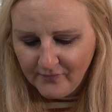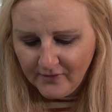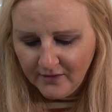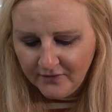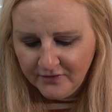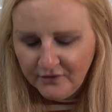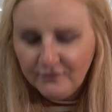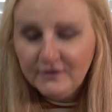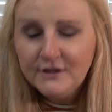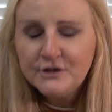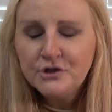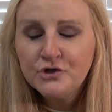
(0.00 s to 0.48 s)

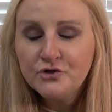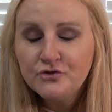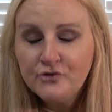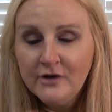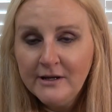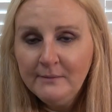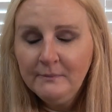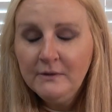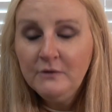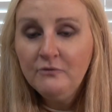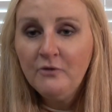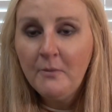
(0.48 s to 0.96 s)
They're
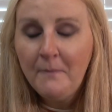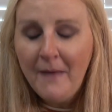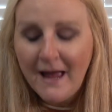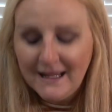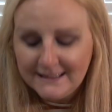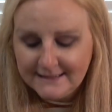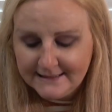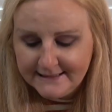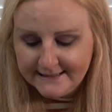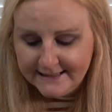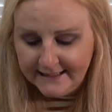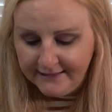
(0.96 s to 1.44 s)
extremely
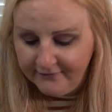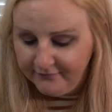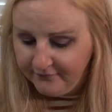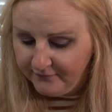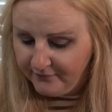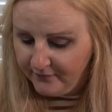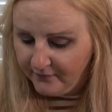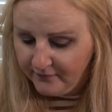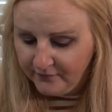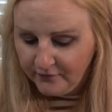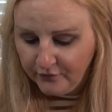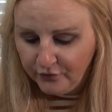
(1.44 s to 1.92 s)

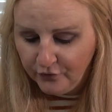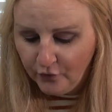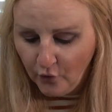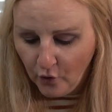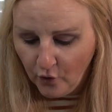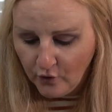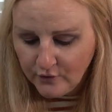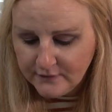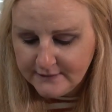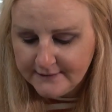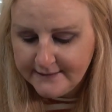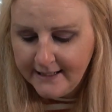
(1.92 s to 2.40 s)
repetitive, the
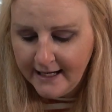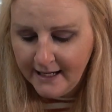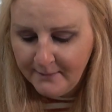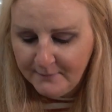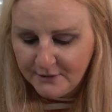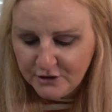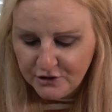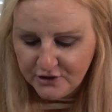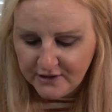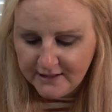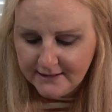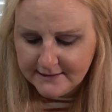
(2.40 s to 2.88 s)
thoughts,
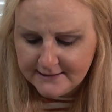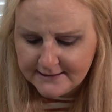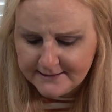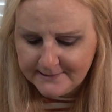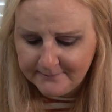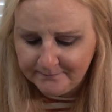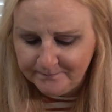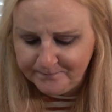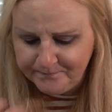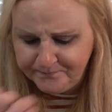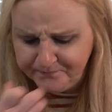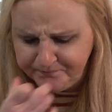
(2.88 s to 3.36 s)

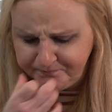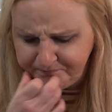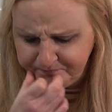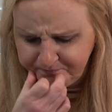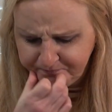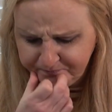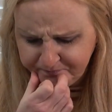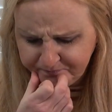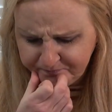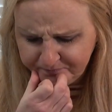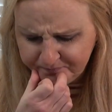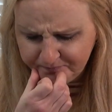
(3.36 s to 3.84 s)
images,
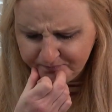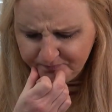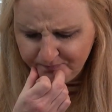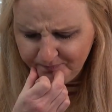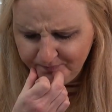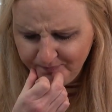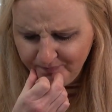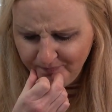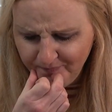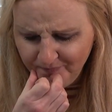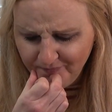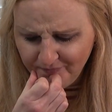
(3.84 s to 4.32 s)

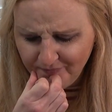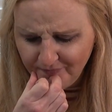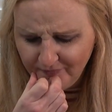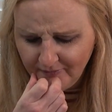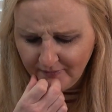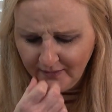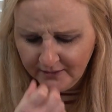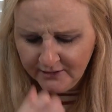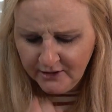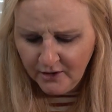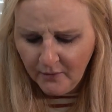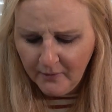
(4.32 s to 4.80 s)

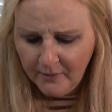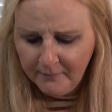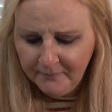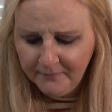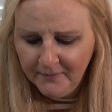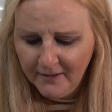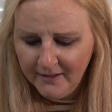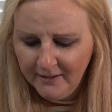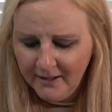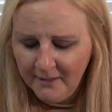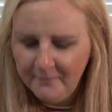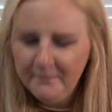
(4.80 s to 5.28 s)

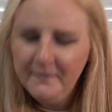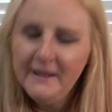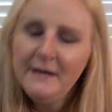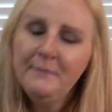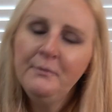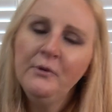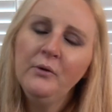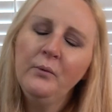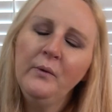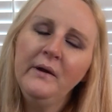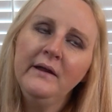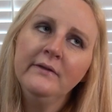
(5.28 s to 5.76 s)
and
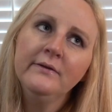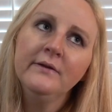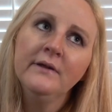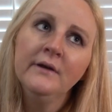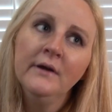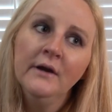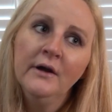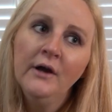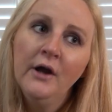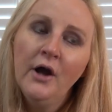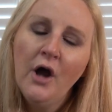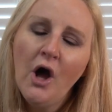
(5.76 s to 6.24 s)
people with
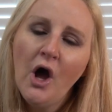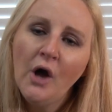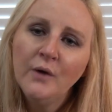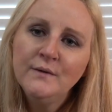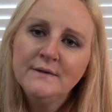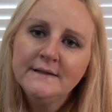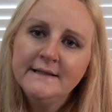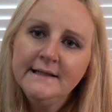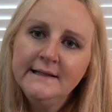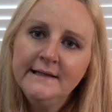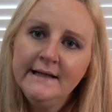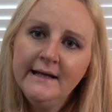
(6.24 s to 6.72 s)

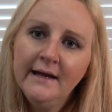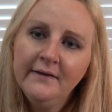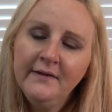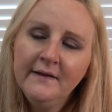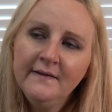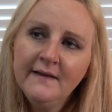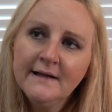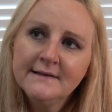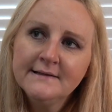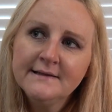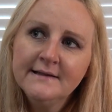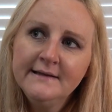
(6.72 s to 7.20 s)
OCD, I
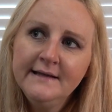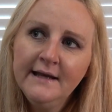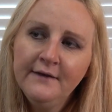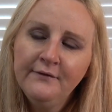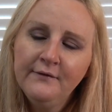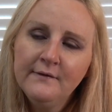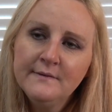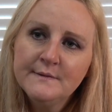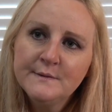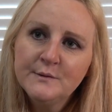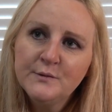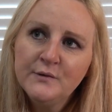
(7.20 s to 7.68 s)
think that's the
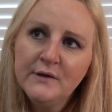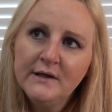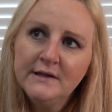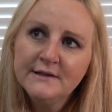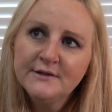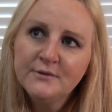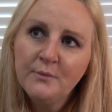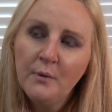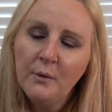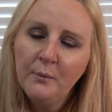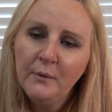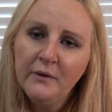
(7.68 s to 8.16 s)
difference between
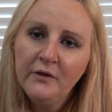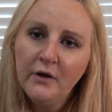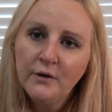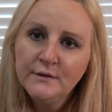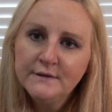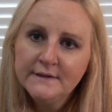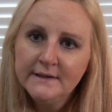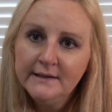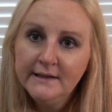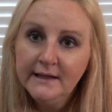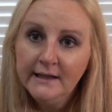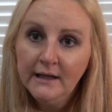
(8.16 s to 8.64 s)
someone with
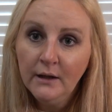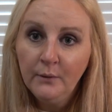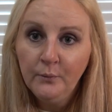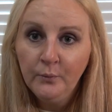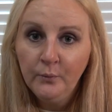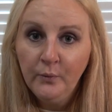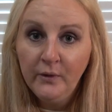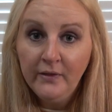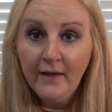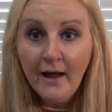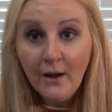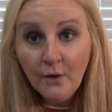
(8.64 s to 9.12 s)
OCD
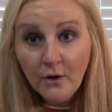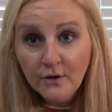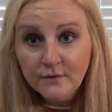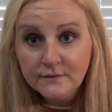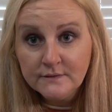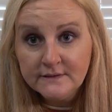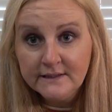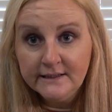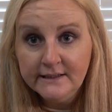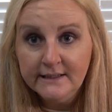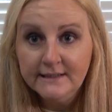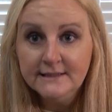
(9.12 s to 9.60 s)
and without
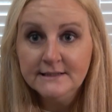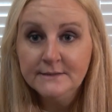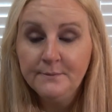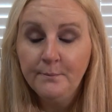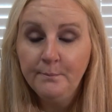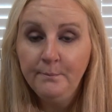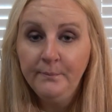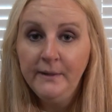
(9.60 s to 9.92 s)
OCD.